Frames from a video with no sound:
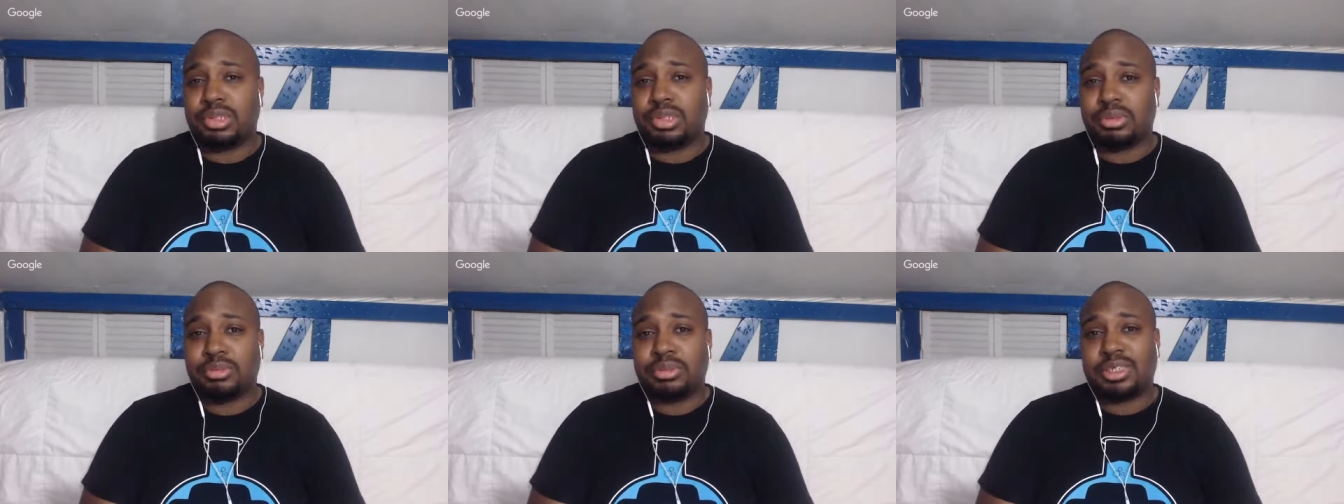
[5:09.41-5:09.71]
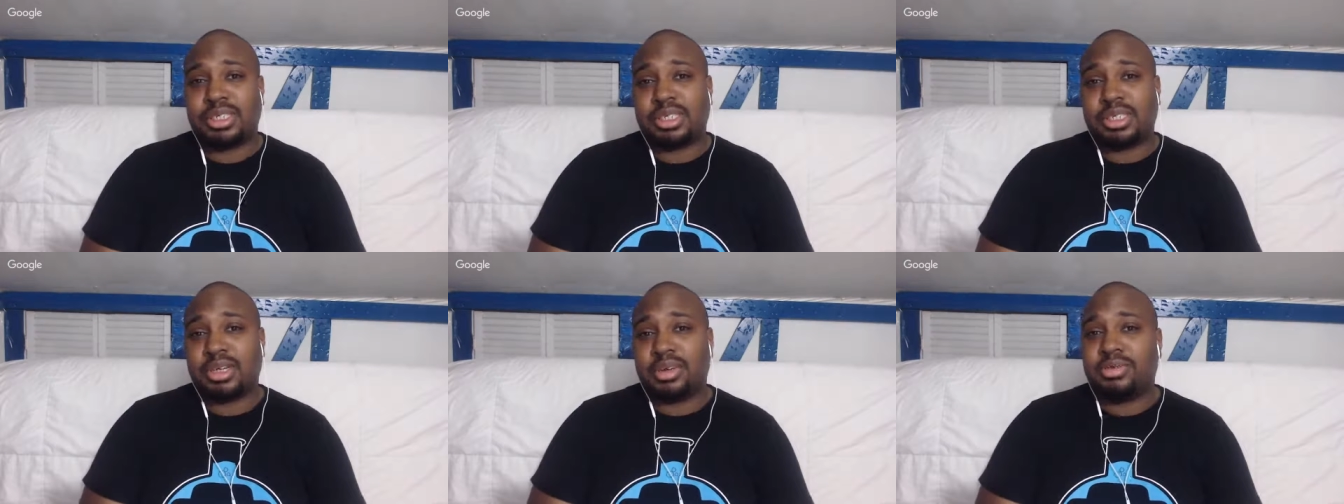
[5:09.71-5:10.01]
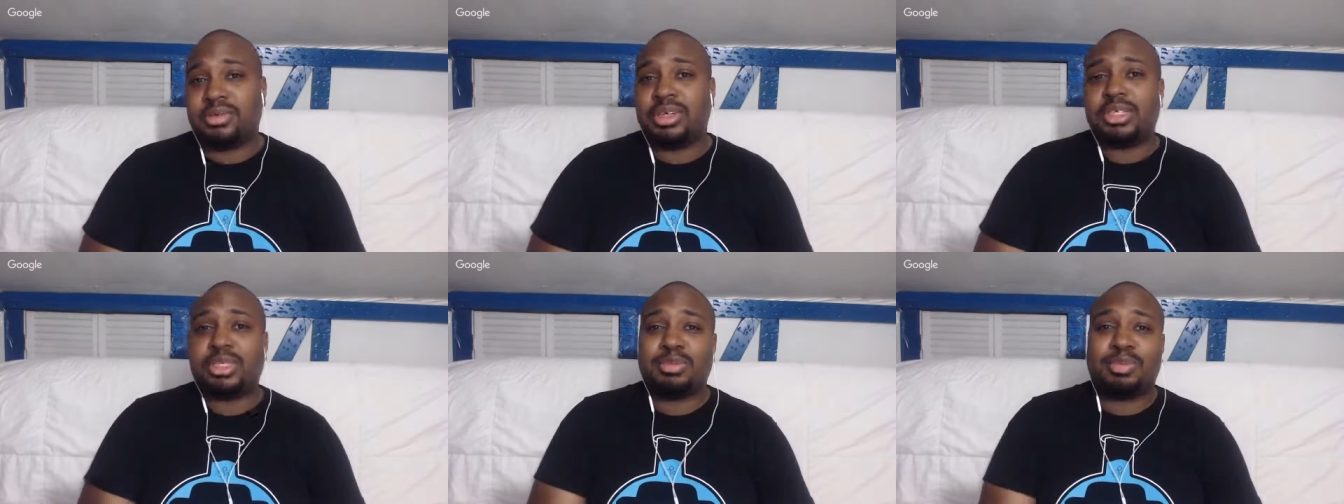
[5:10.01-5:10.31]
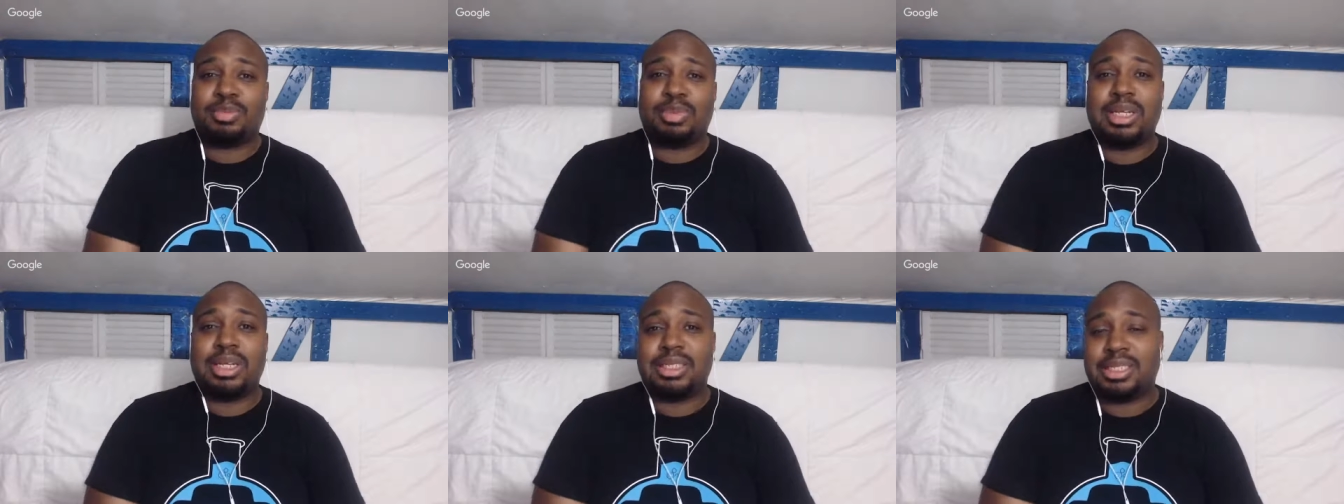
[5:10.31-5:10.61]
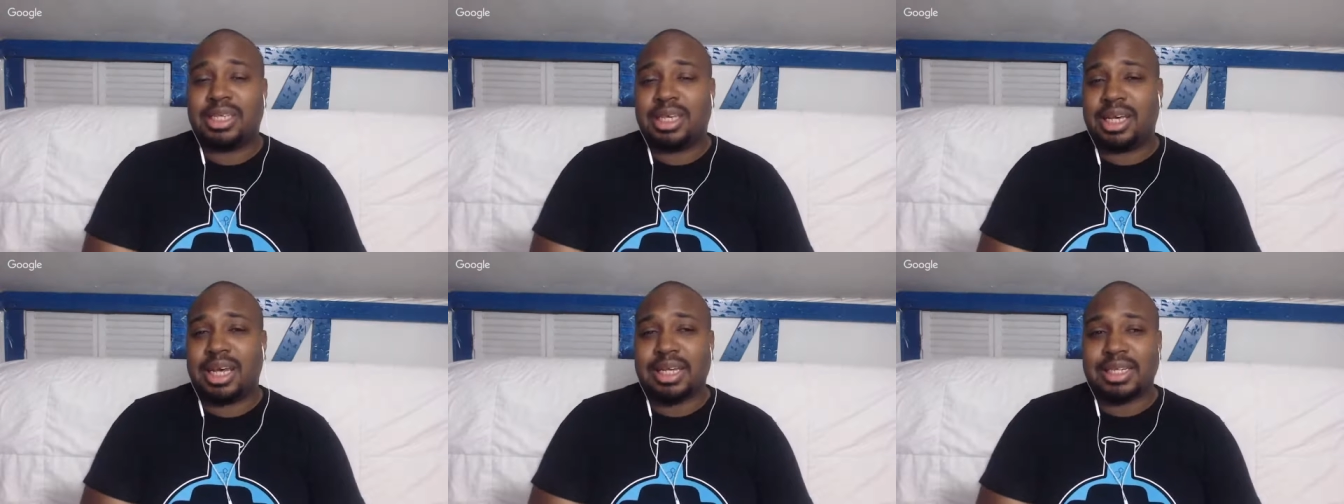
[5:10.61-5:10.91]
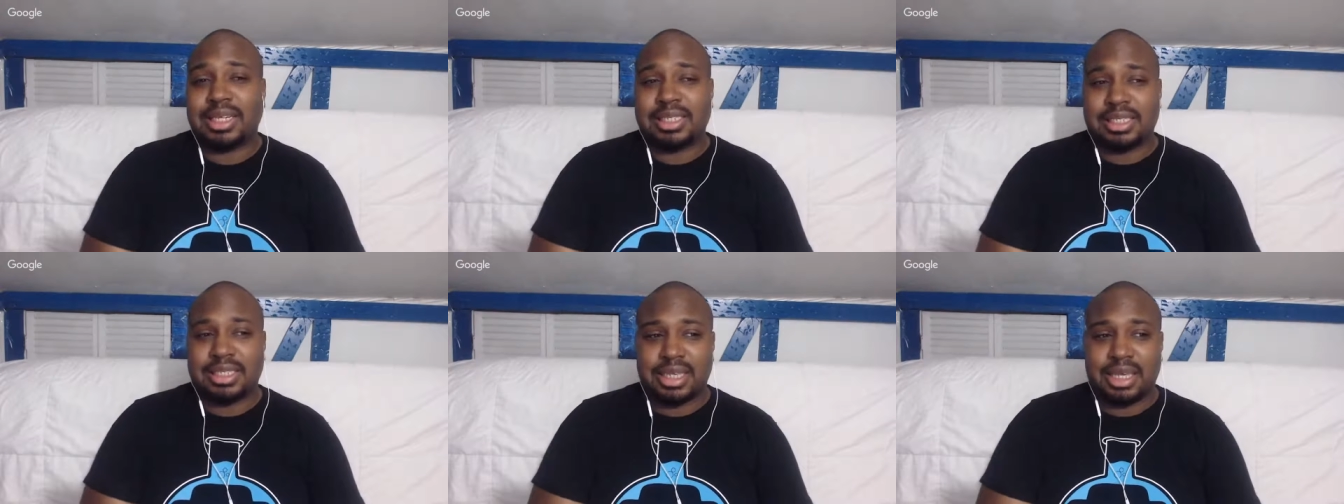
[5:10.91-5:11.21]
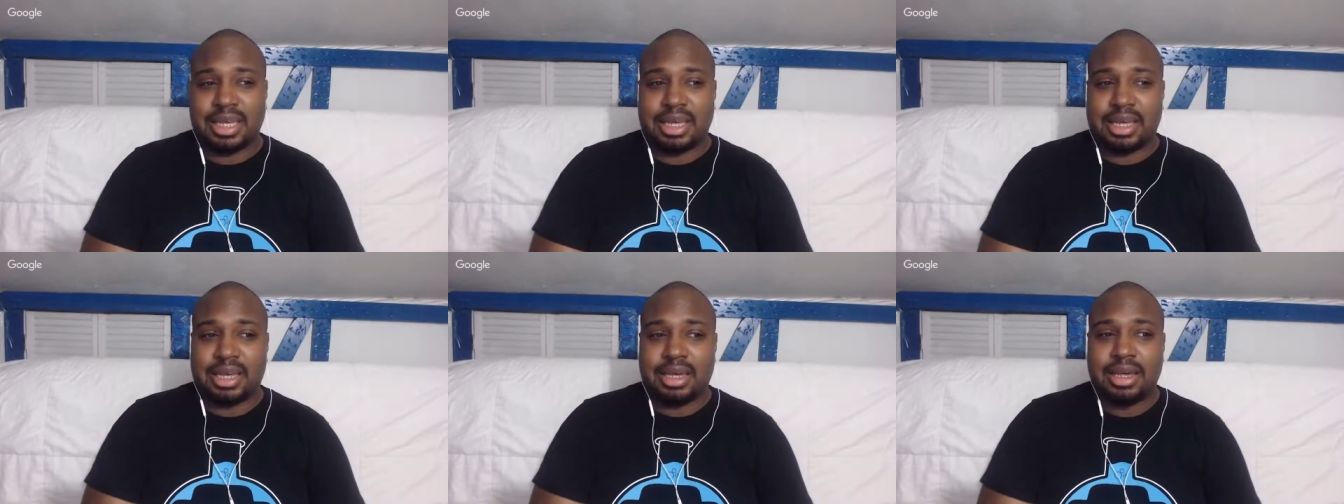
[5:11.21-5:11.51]
some serious
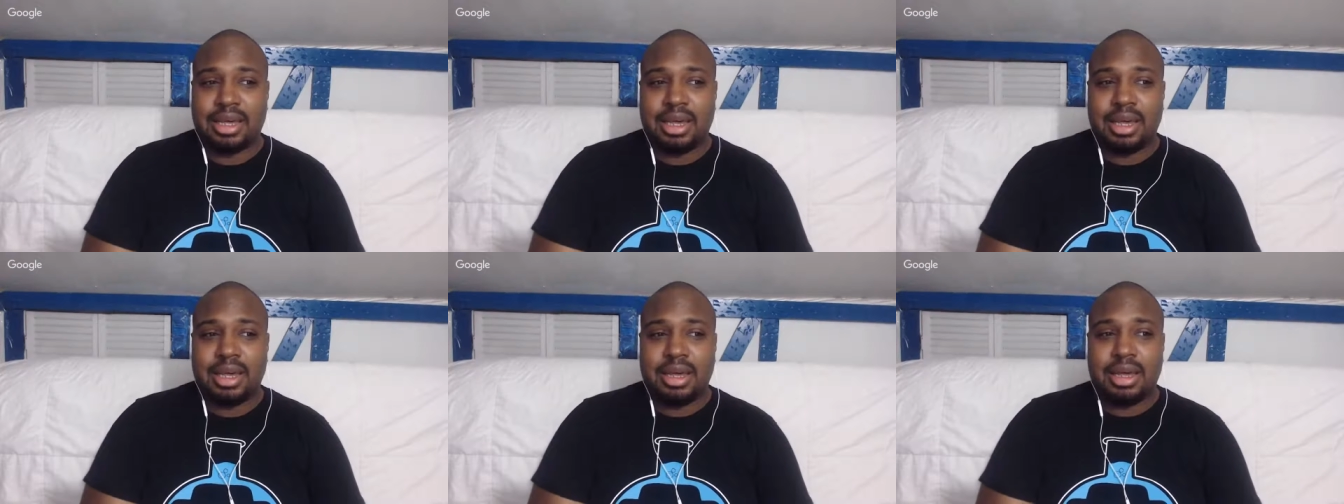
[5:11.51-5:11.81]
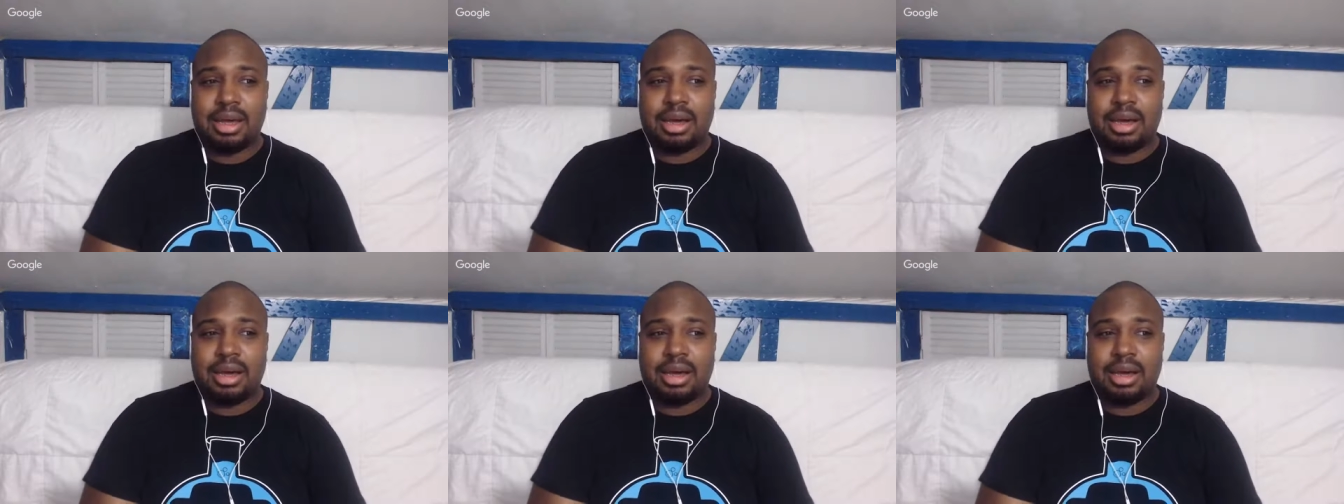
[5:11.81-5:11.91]
ptsd